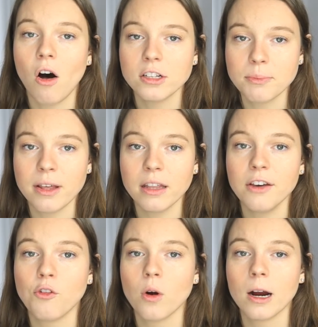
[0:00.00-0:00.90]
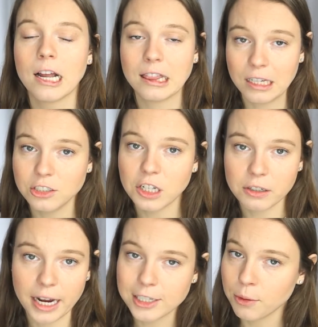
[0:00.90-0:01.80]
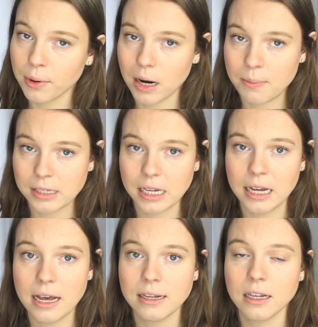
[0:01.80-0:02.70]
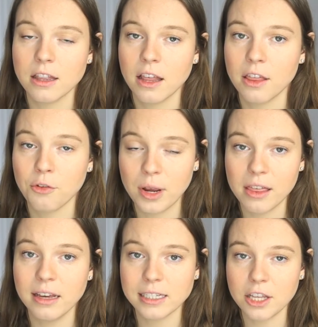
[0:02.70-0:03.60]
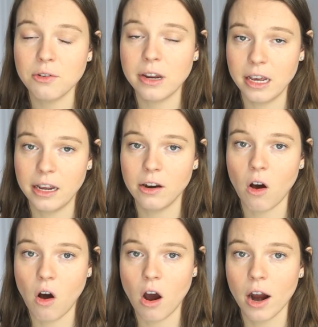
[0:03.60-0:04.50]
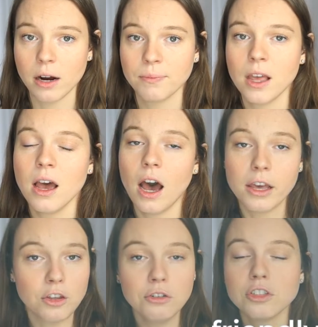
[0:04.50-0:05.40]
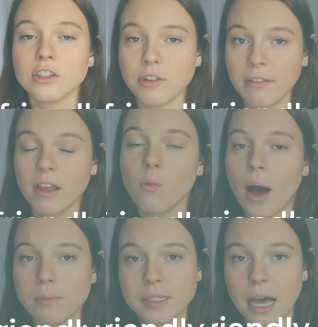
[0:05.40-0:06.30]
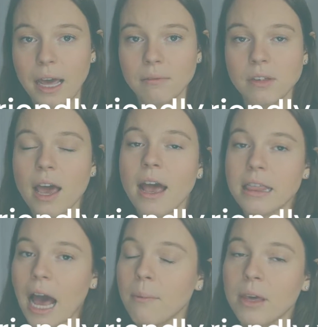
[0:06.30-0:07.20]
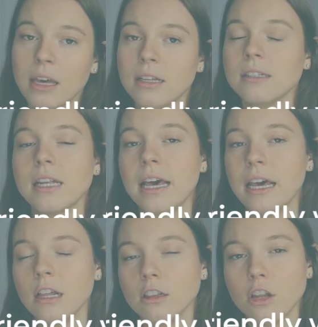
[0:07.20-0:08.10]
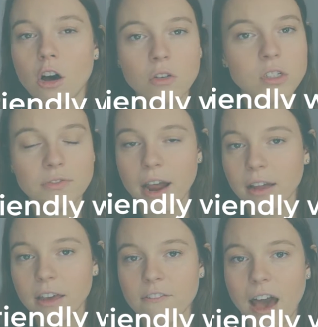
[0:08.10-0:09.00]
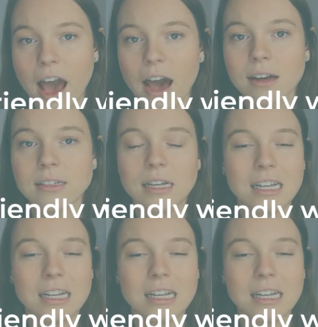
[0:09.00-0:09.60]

Ultimately, for lead generation purposes, the three things that you need are a user-friendly website. That means it loads fairly fast,